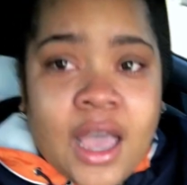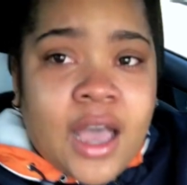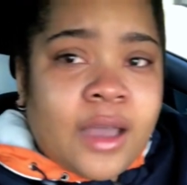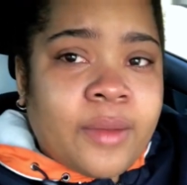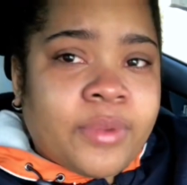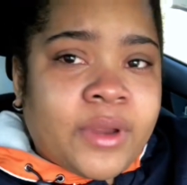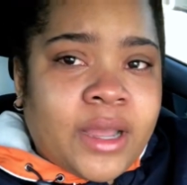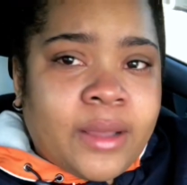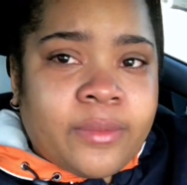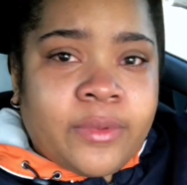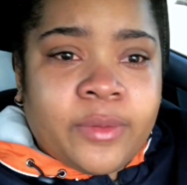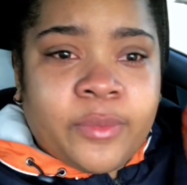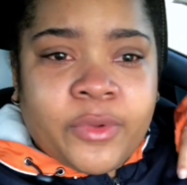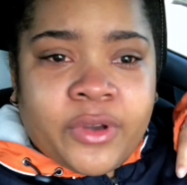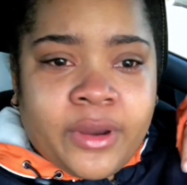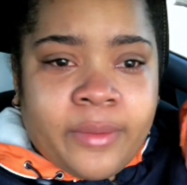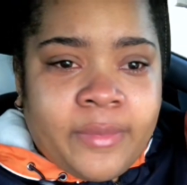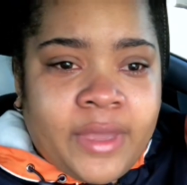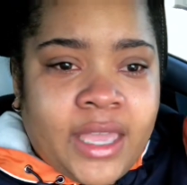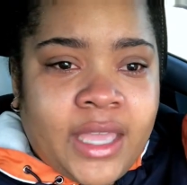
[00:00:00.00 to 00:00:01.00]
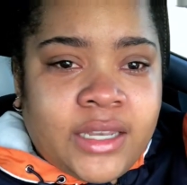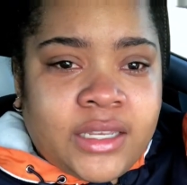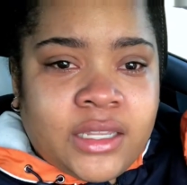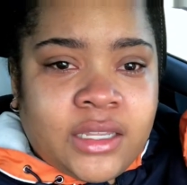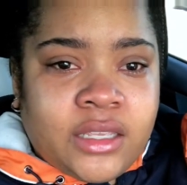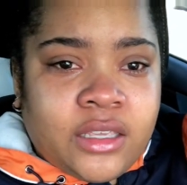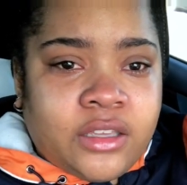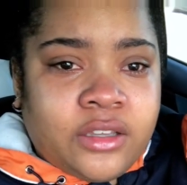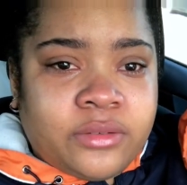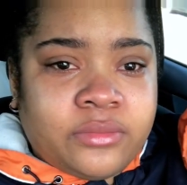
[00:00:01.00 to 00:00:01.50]
I'm probably more mad than
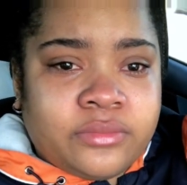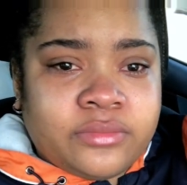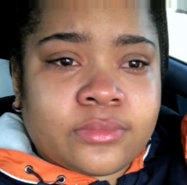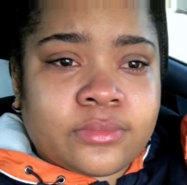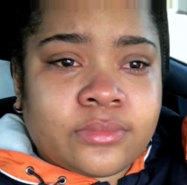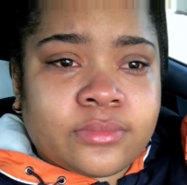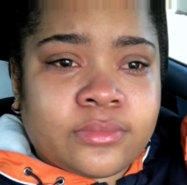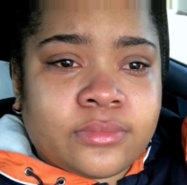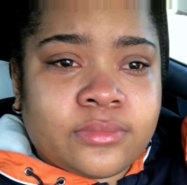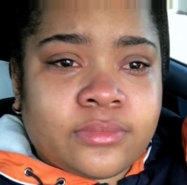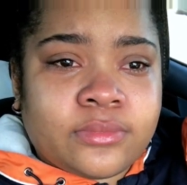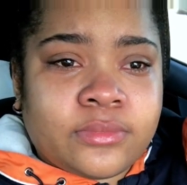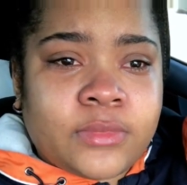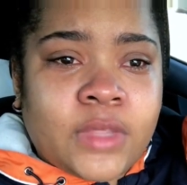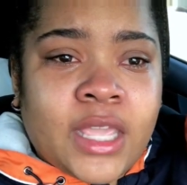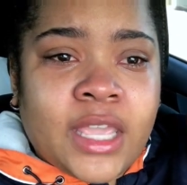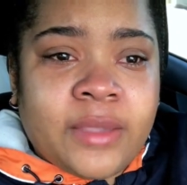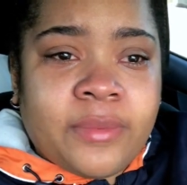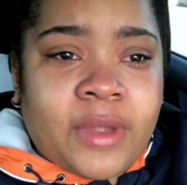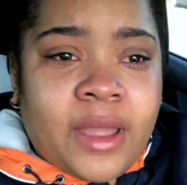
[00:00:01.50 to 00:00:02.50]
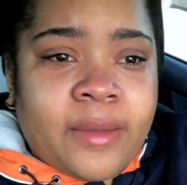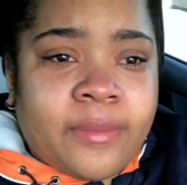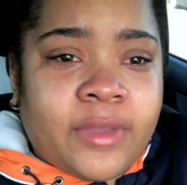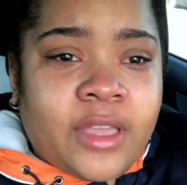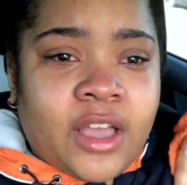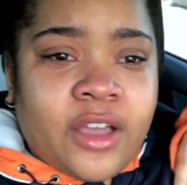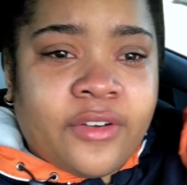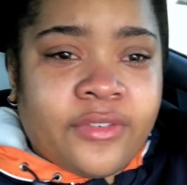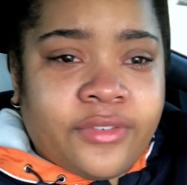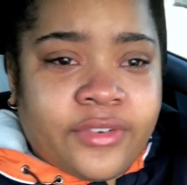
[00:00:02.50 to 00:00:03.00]
him. He probably
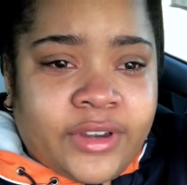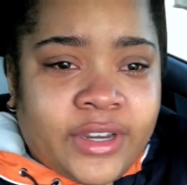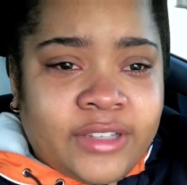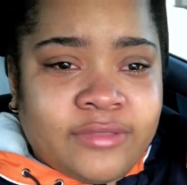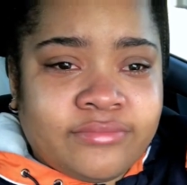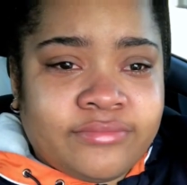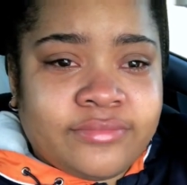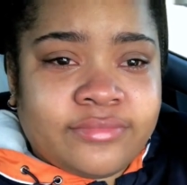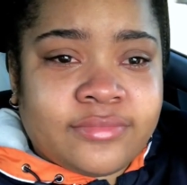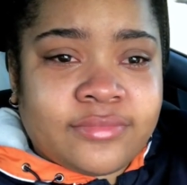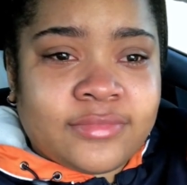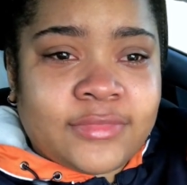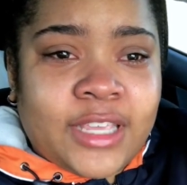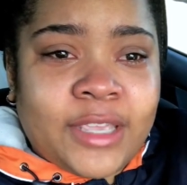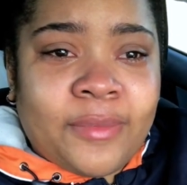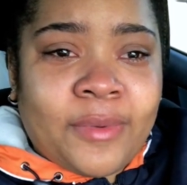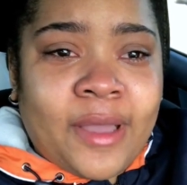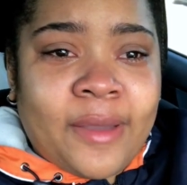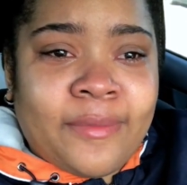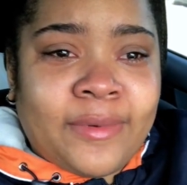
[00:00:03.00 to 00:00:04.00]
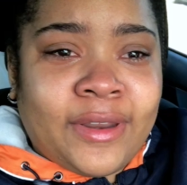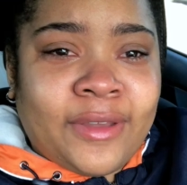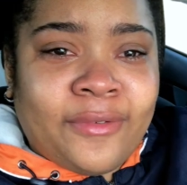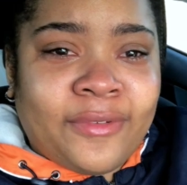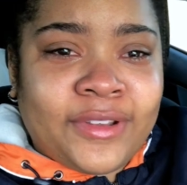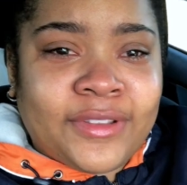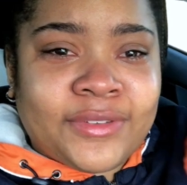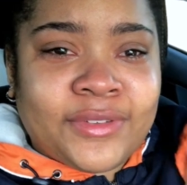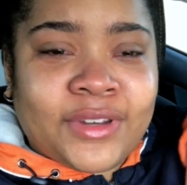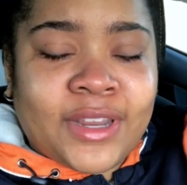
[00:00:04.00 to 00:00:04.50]
over it. He probably done
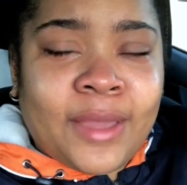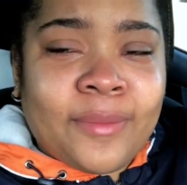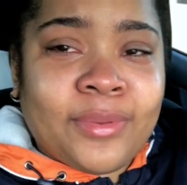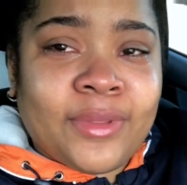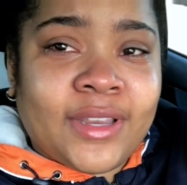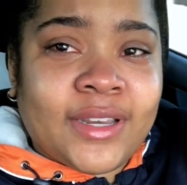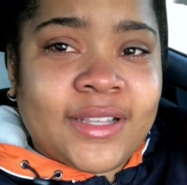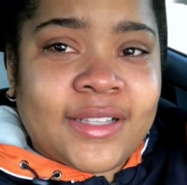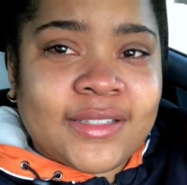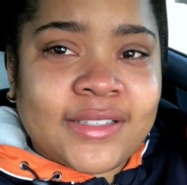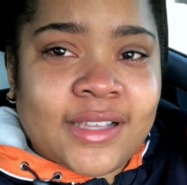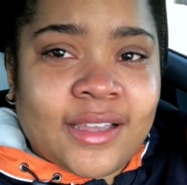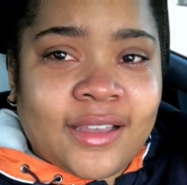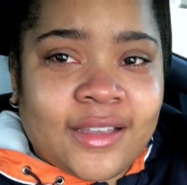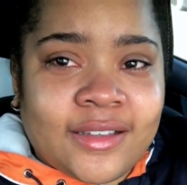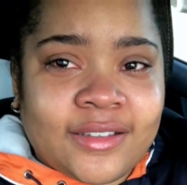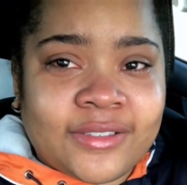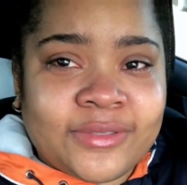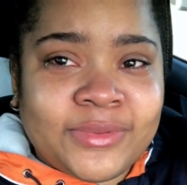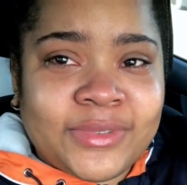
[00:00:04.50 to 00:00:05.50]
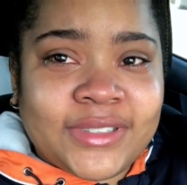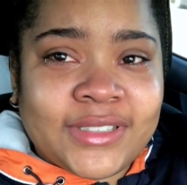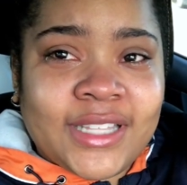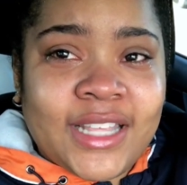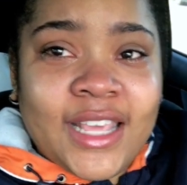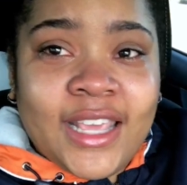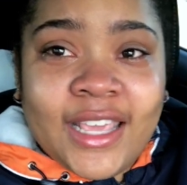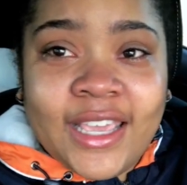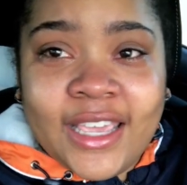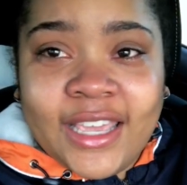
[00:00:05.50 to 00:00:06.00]
went through that plenty of times.
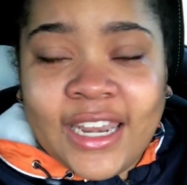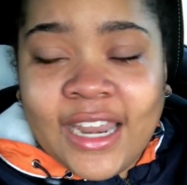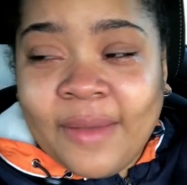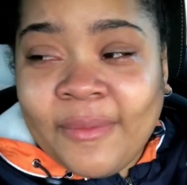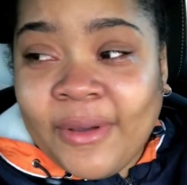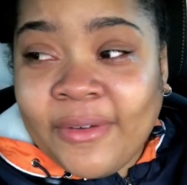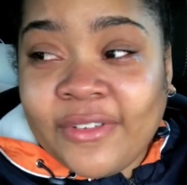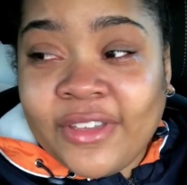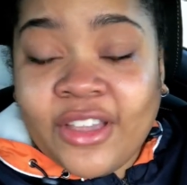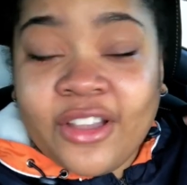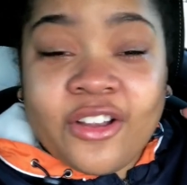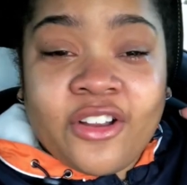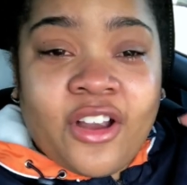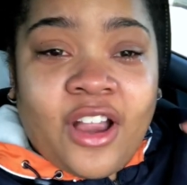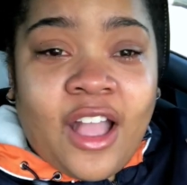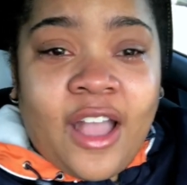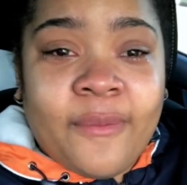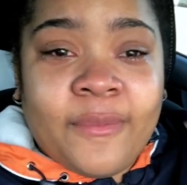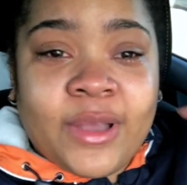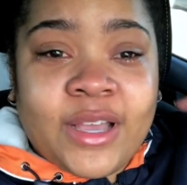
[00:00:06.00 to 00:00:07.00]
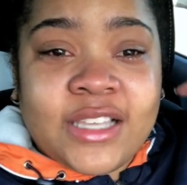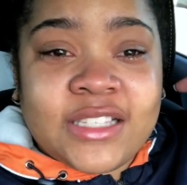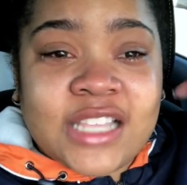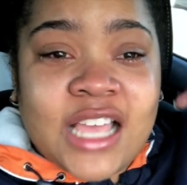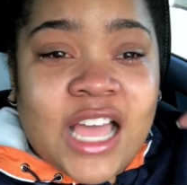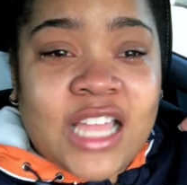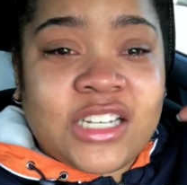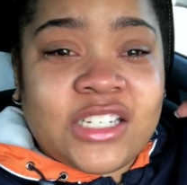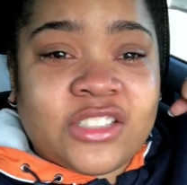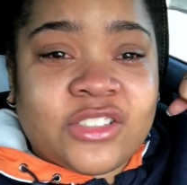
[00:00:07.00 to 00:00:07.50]
And I'm over here crying because
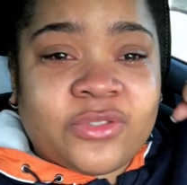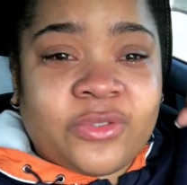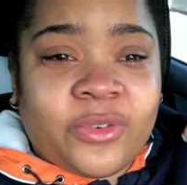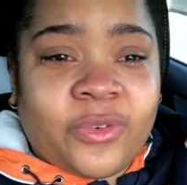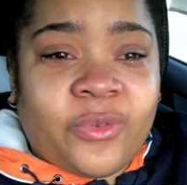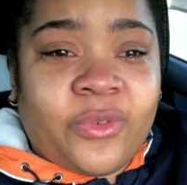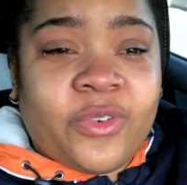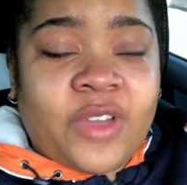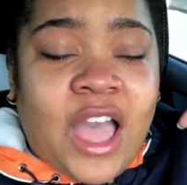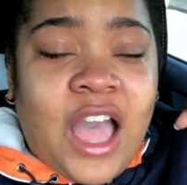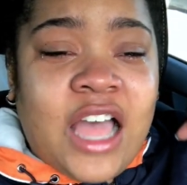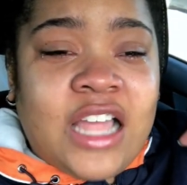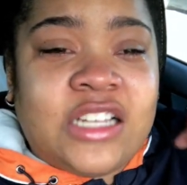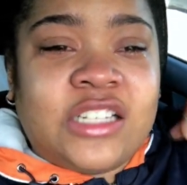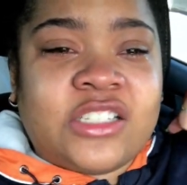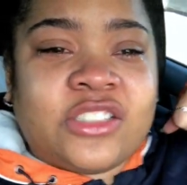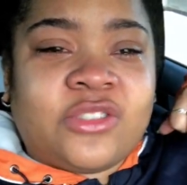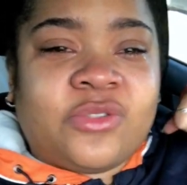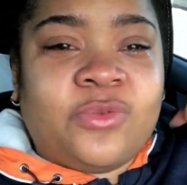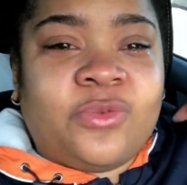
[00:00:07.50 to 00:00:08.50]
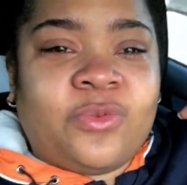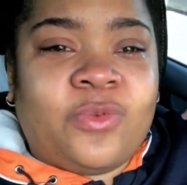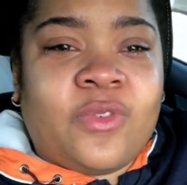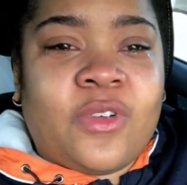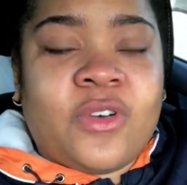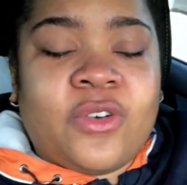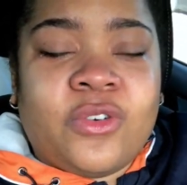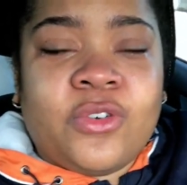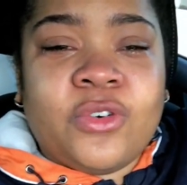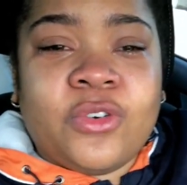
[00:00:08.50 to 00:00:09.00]
I just, I just,
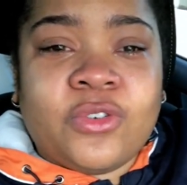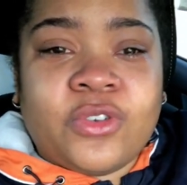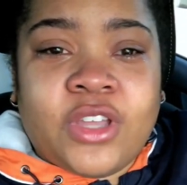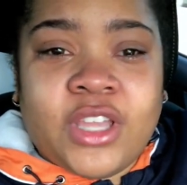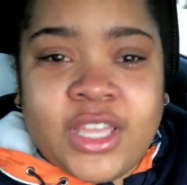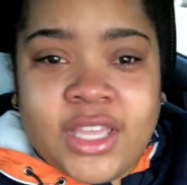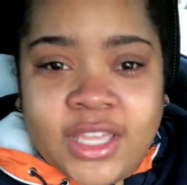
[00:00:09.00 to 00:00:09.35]
ooh.